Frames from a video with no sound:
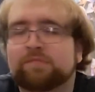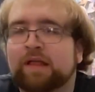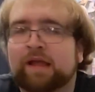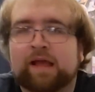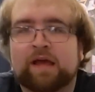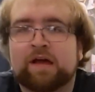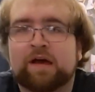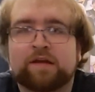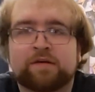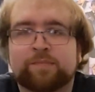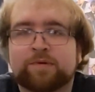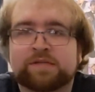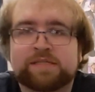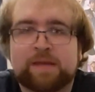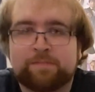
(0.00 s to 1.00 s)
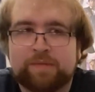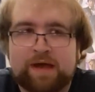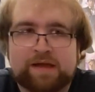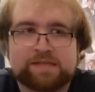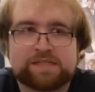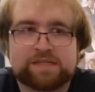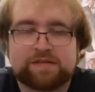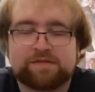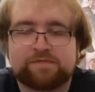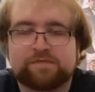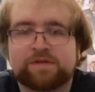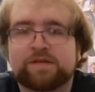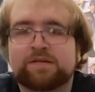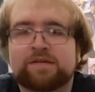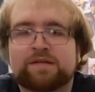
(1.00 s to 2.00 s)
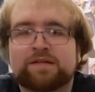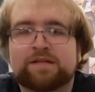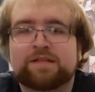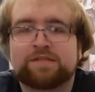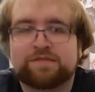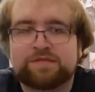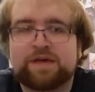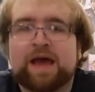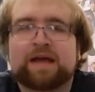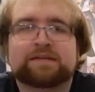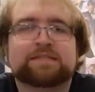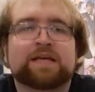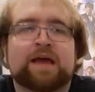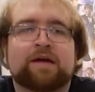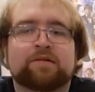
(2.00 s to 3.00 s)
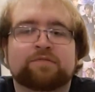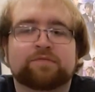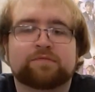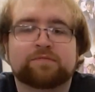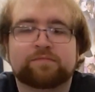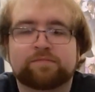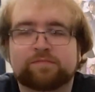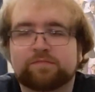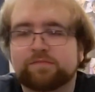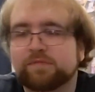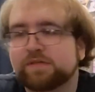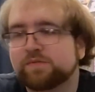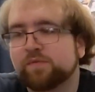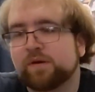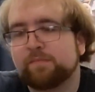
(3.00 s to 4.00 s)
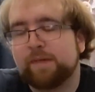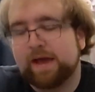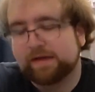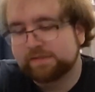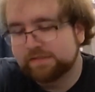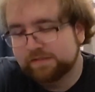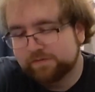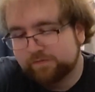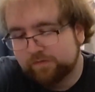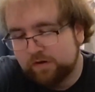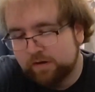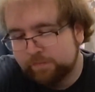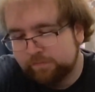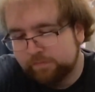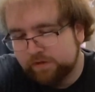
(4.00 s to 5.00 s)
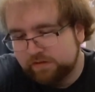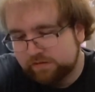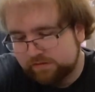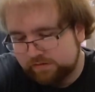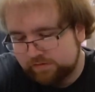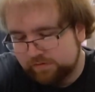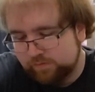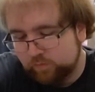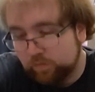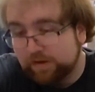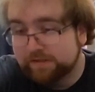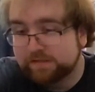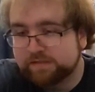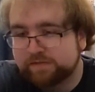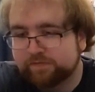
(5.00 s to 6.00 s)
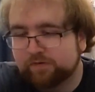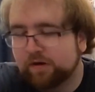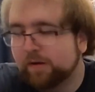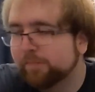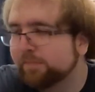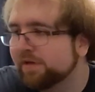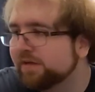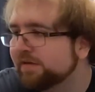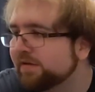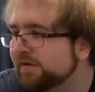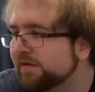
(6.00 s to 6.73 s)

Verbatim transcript: like 100% positive that town is where Max is from, was from.